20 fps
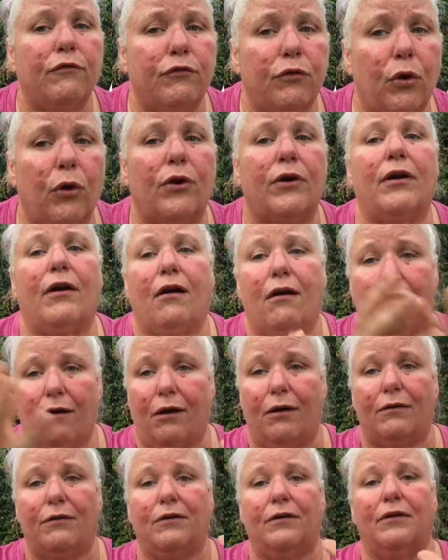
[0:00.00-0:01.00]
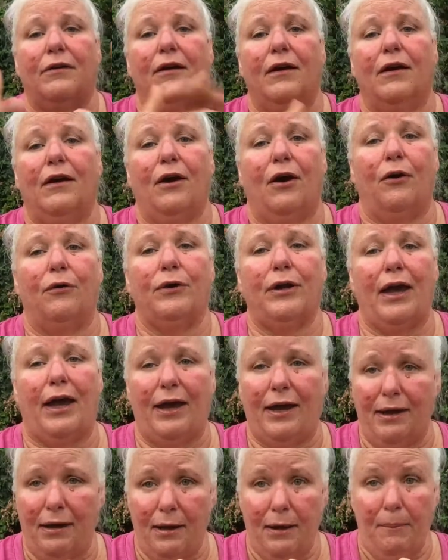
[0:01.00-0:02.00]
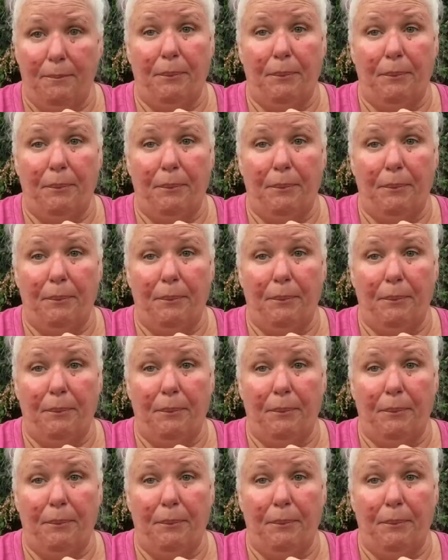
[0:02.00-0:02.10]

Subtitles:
Florida art, okay?